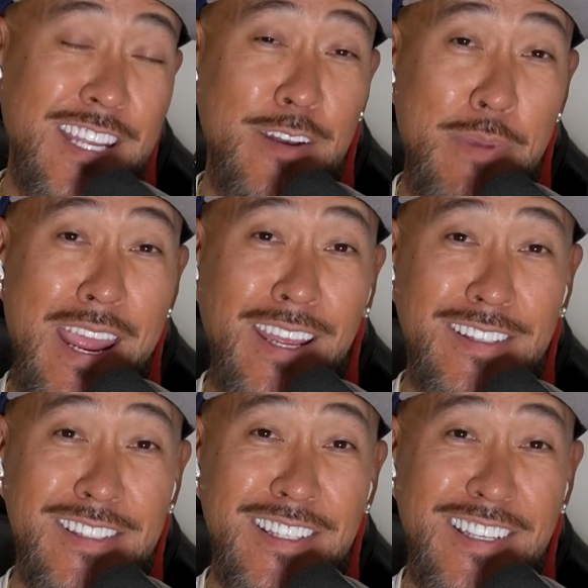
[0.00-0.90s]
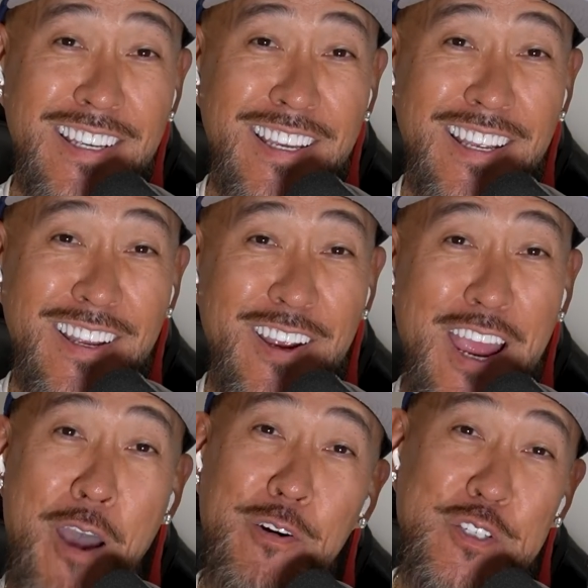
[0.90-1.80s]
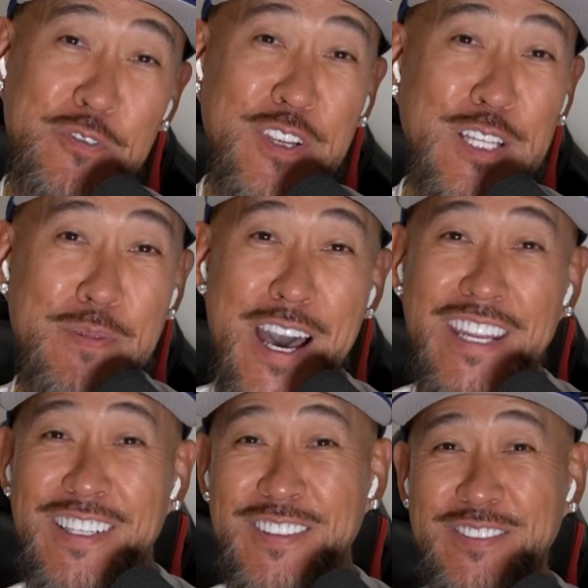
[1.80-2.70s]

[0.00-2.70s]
10 bands, how would you feel about it?